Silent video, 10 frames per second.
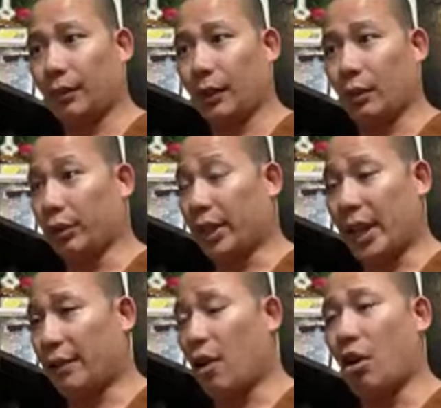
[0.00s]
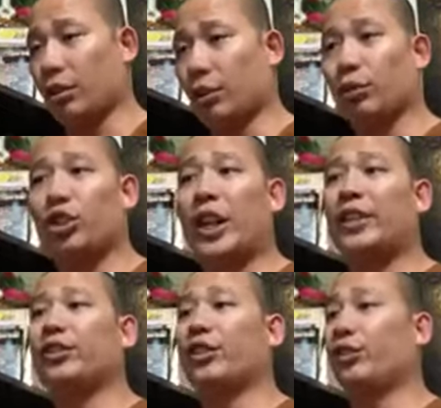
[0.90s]
Well, they have also
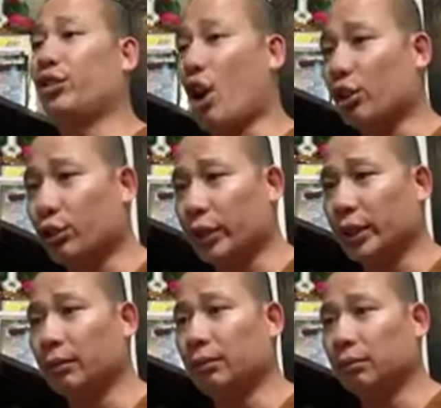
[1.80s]
changed their doctrine.